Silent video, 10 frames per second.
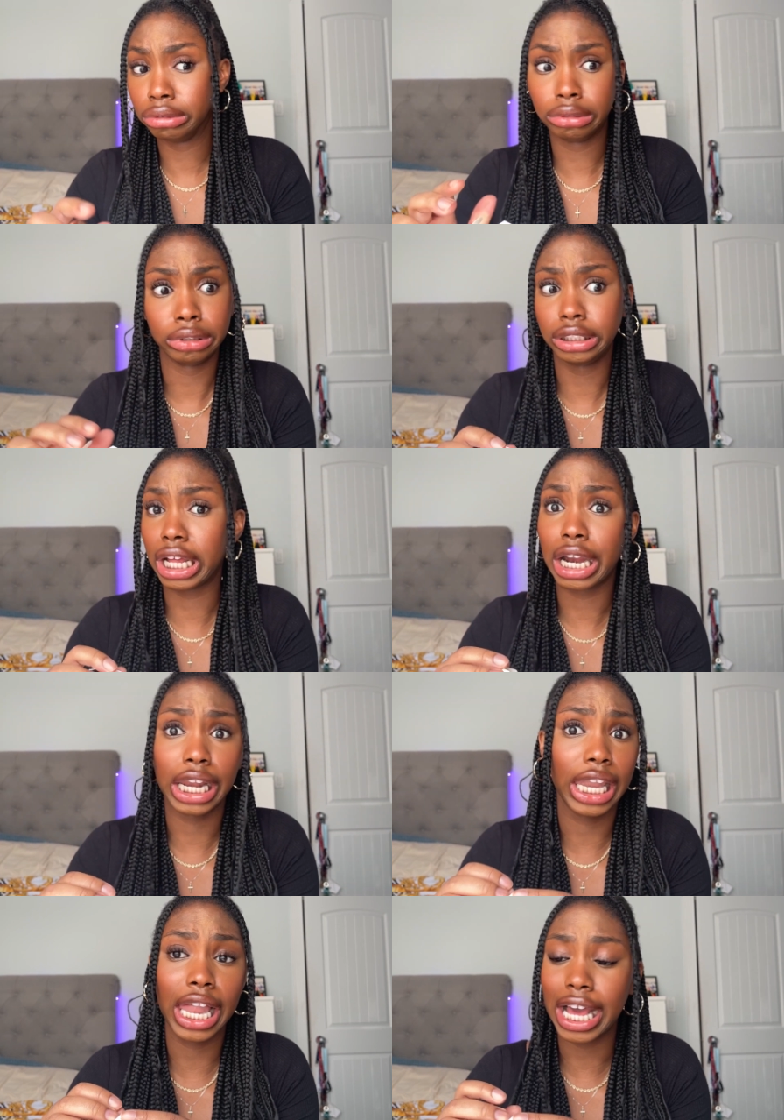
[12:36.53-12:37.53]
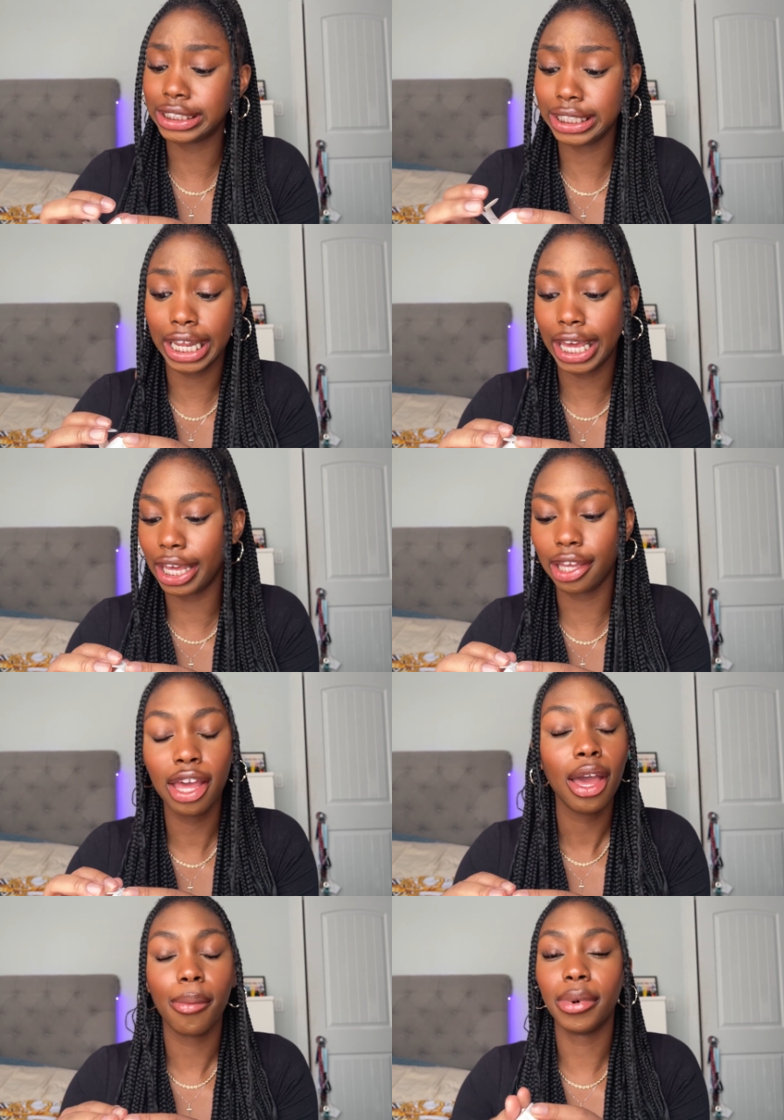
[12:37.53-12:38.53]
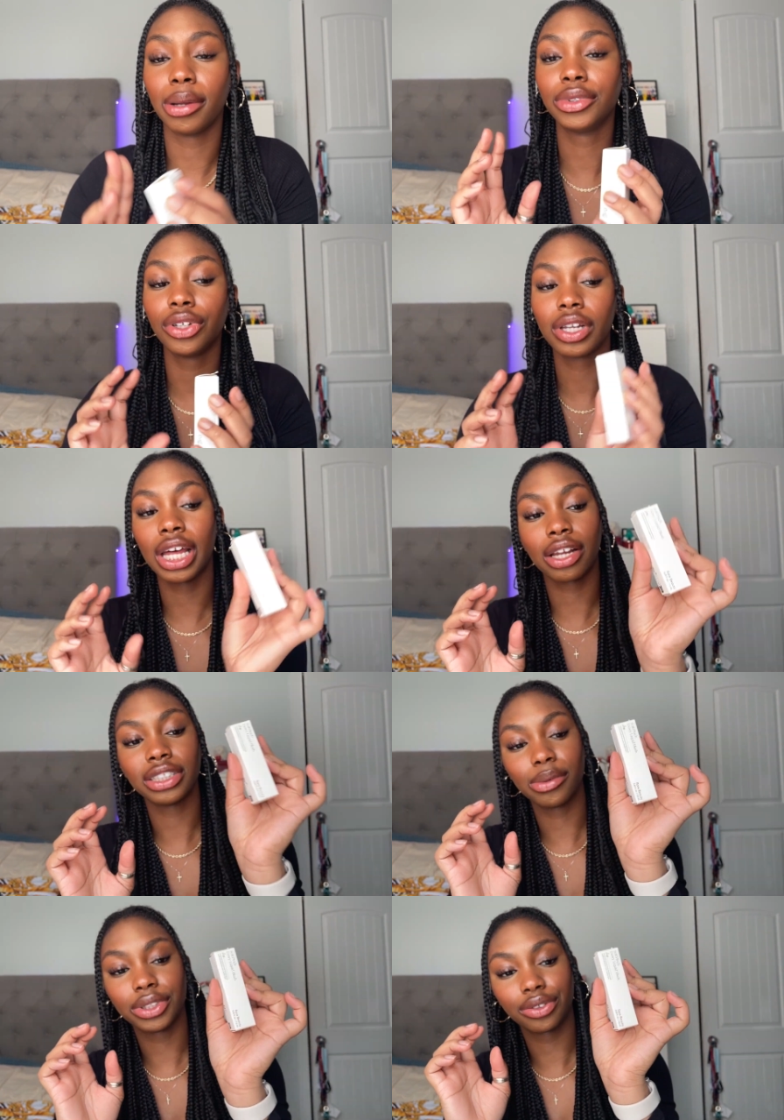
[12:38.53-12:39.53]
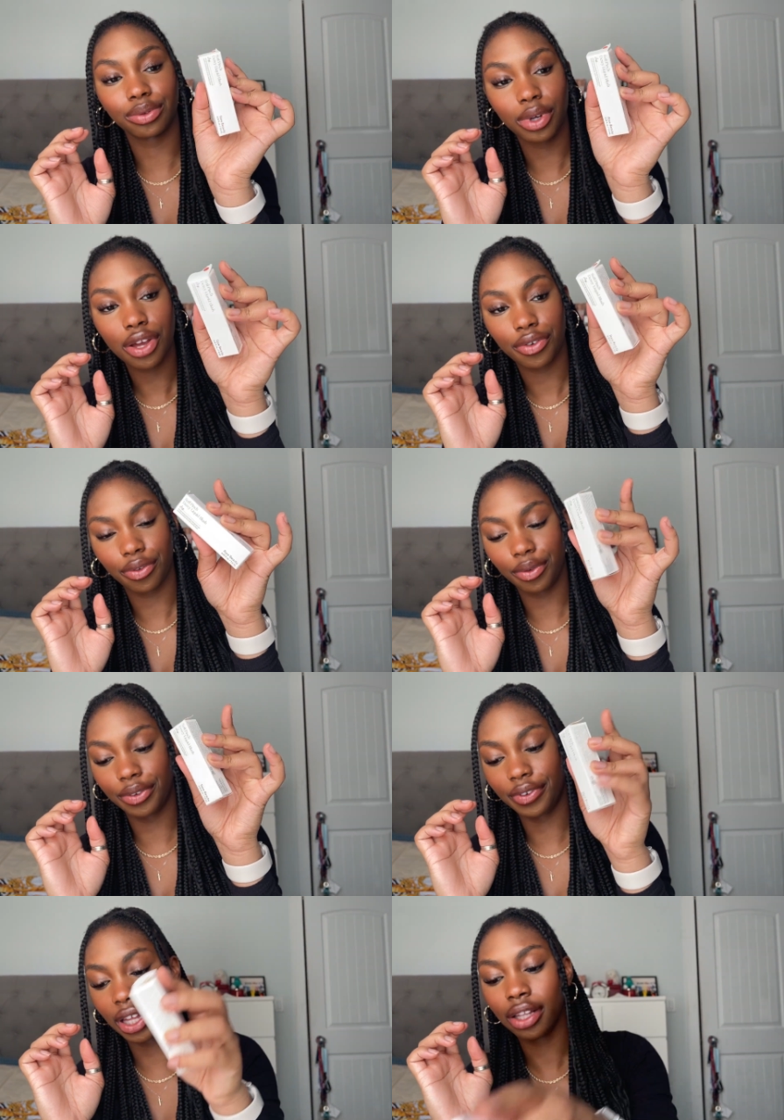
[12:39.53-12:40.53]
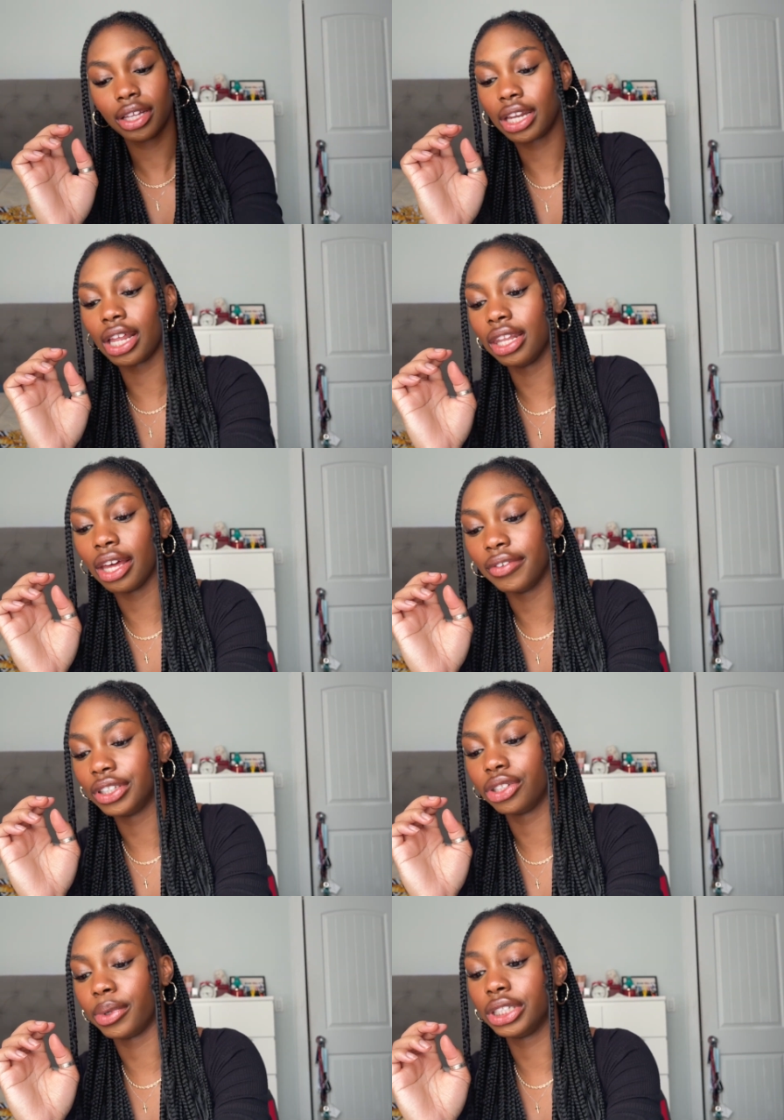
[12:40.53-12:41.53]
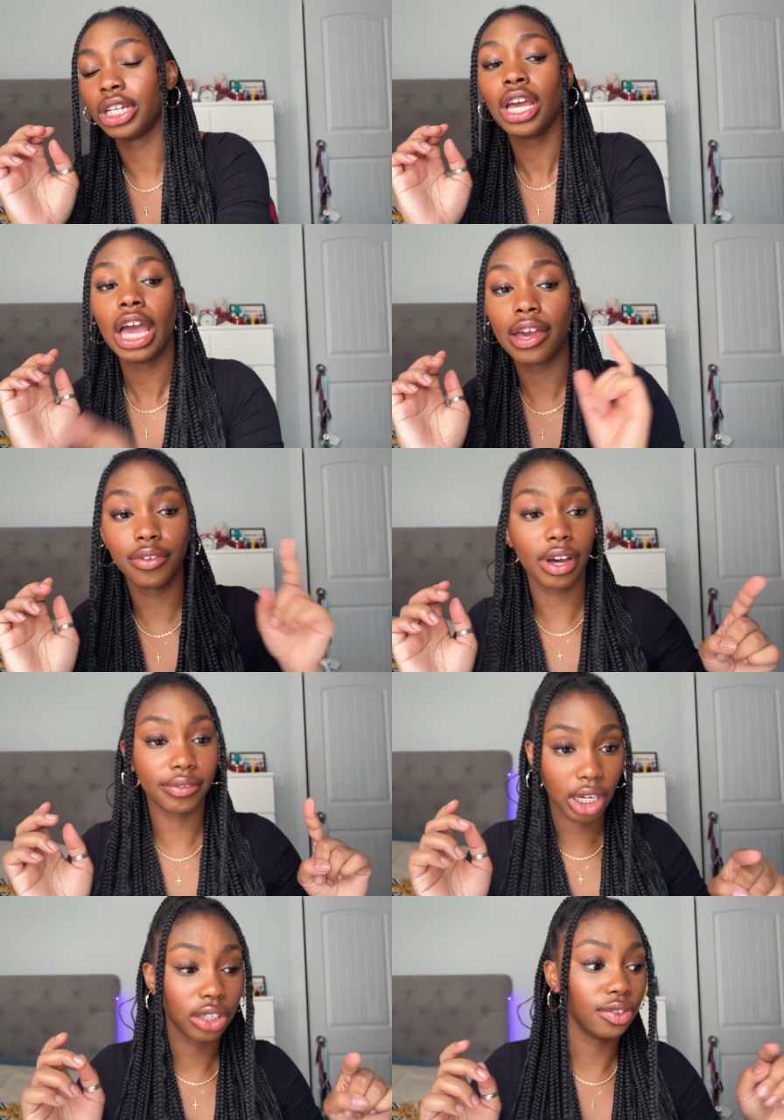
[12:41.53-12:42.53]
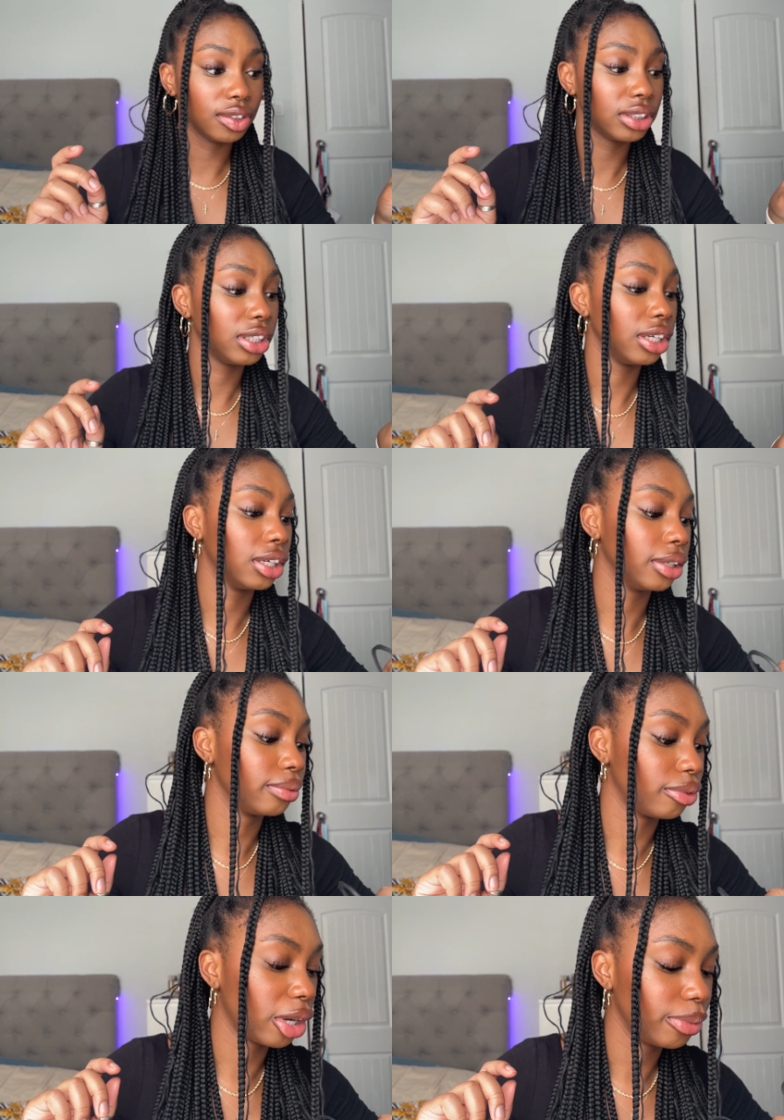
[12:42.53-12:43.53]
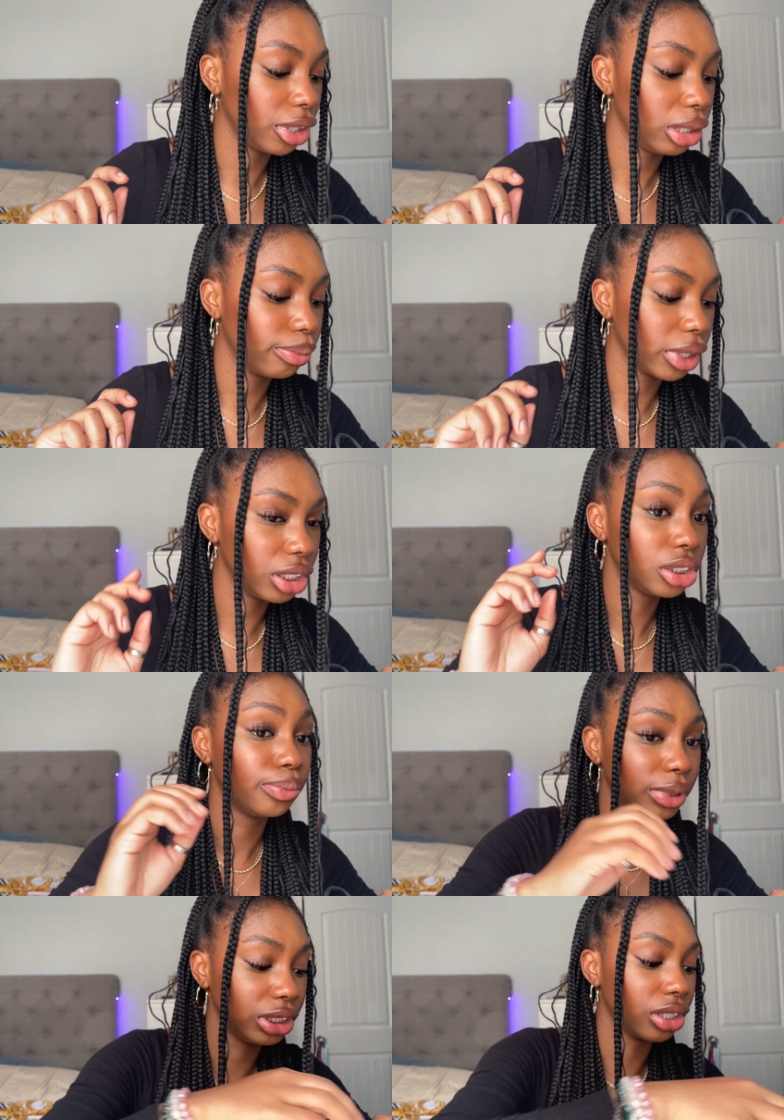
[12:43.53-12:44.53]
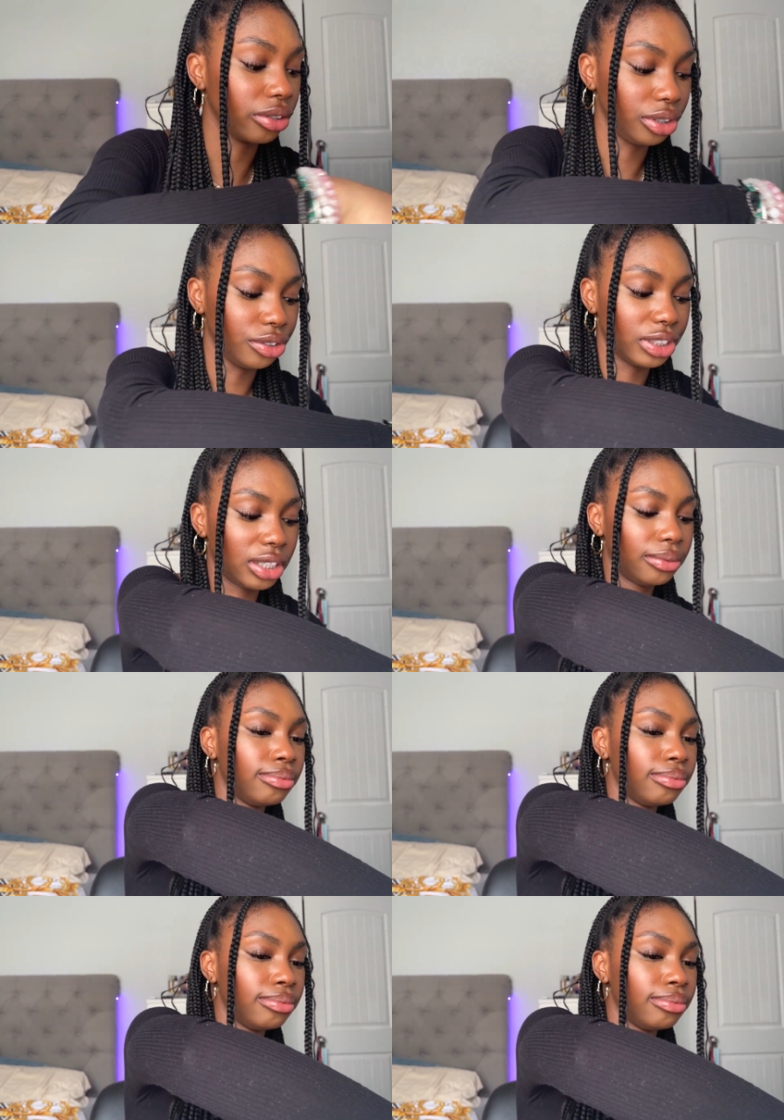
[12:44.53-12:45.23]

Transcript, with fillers: she's at her last leg. But I'm so glad I was able to re refill, and I love it so much. If you have not used the Rare Beauty blush, please go use it.